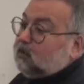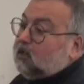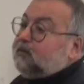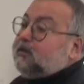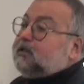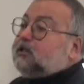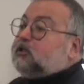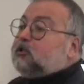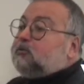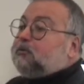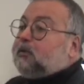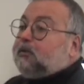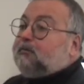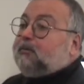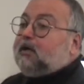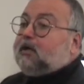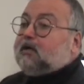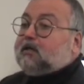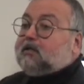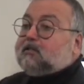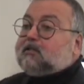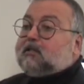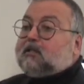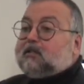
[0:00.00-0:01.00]

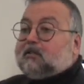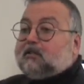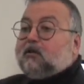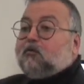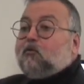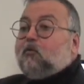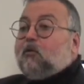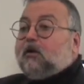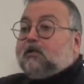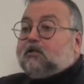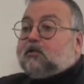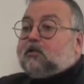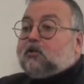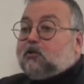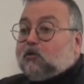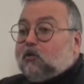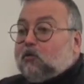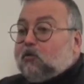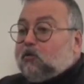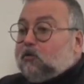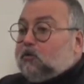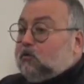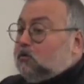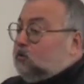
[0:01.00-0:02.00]
Supermarkets are the ones
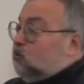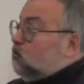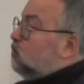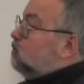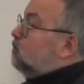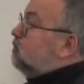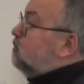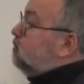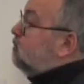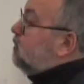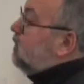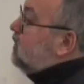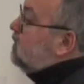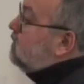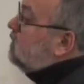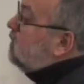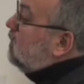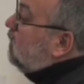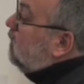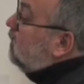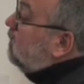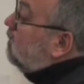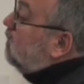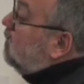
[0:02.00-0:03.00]
who
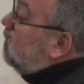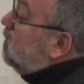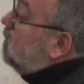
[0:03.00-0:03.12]
basically